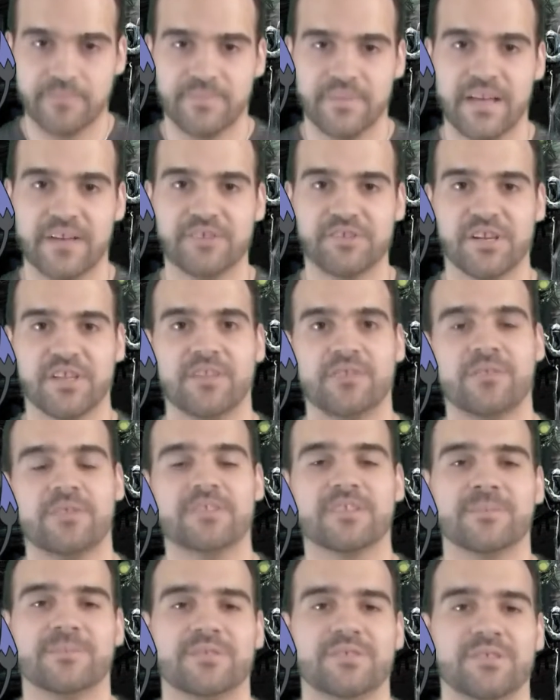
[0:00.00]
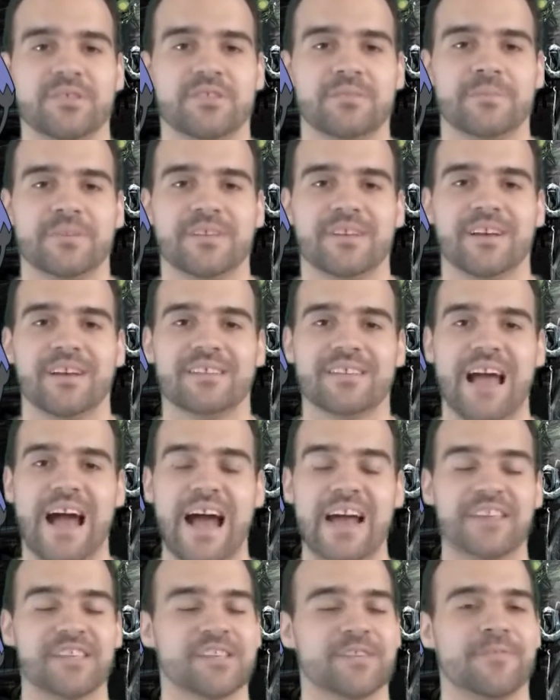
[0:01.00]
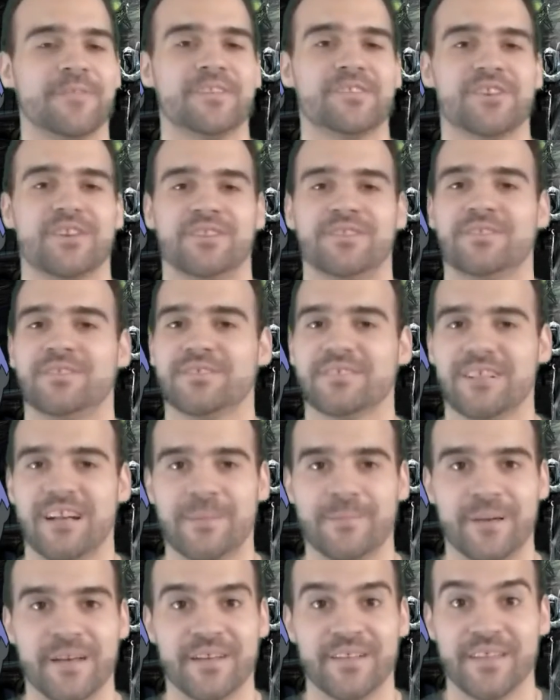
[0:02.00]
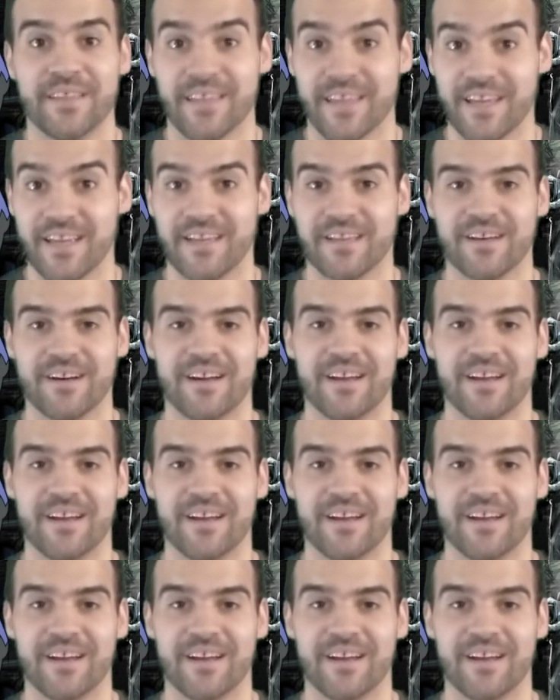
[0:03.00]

Now, Chandelure is number 2 because I just think Chandelure is a lot better than Ganga.